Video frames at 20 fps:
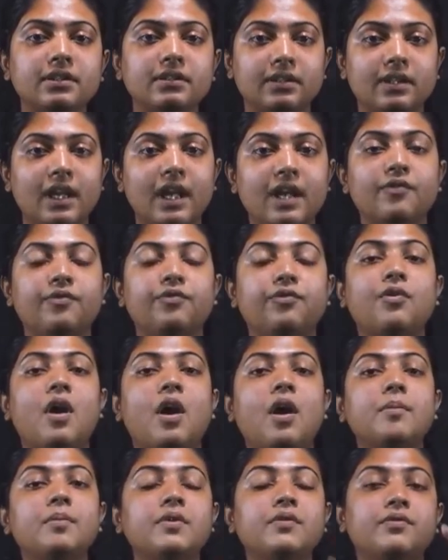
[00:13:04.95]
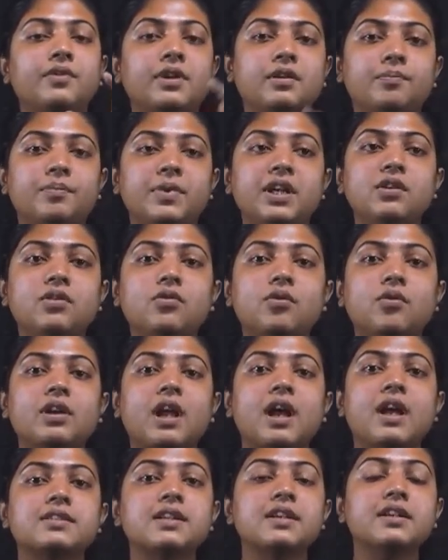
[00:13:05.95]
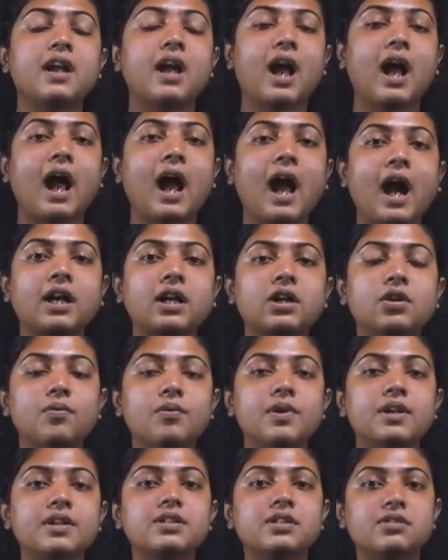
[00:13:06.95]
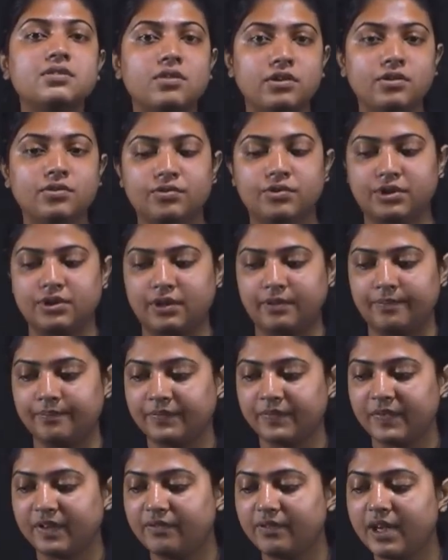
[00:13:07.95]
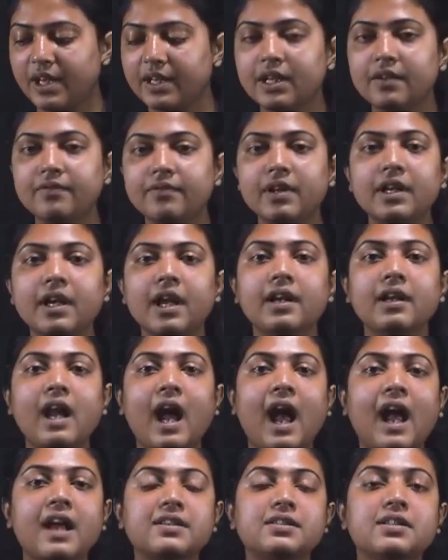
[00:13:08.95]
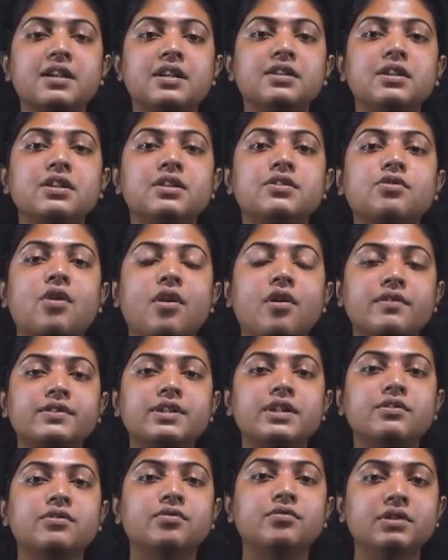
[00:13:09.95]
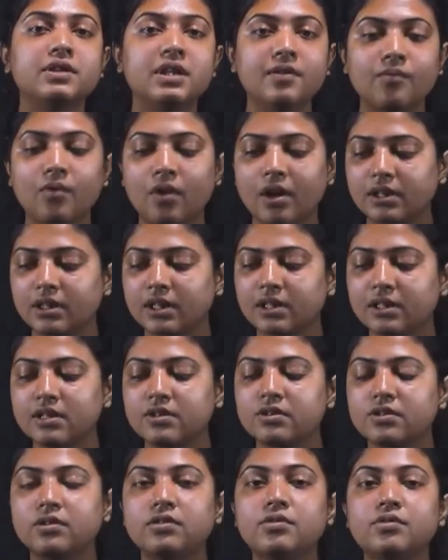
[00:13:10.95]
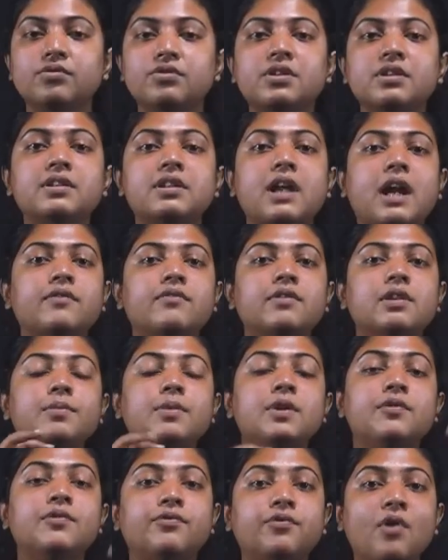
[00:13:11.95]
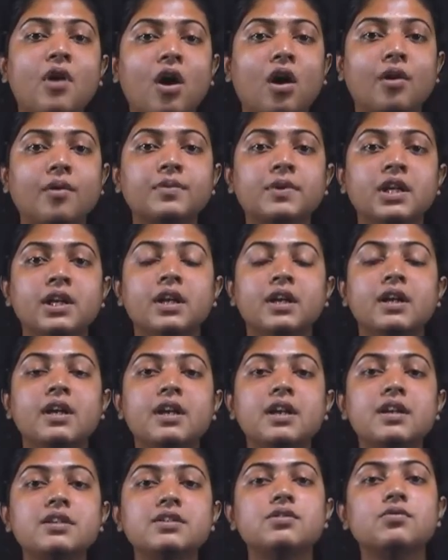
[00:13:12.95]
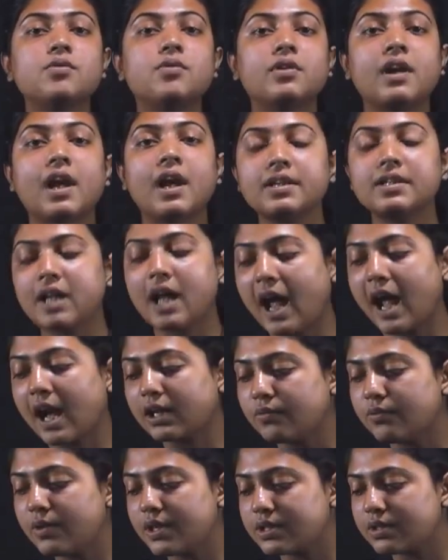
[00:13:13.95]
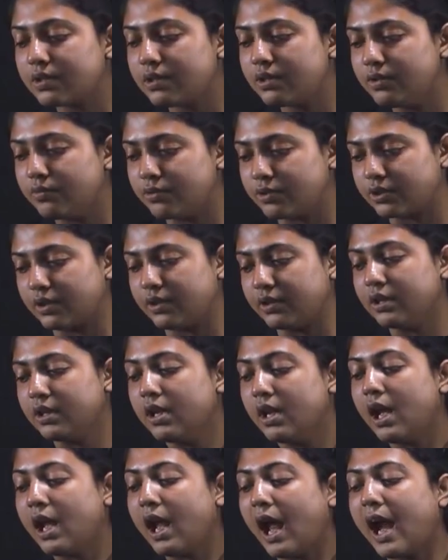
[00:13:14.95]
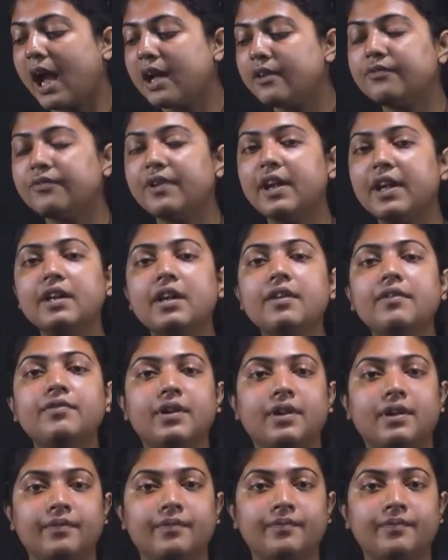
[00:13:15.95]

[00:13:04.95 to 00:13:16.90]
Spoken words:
then formed will be known as an aqueous solution. Whenever an acid dissolves into the water, the solution that will be formed is known as aqueous solution. And whenever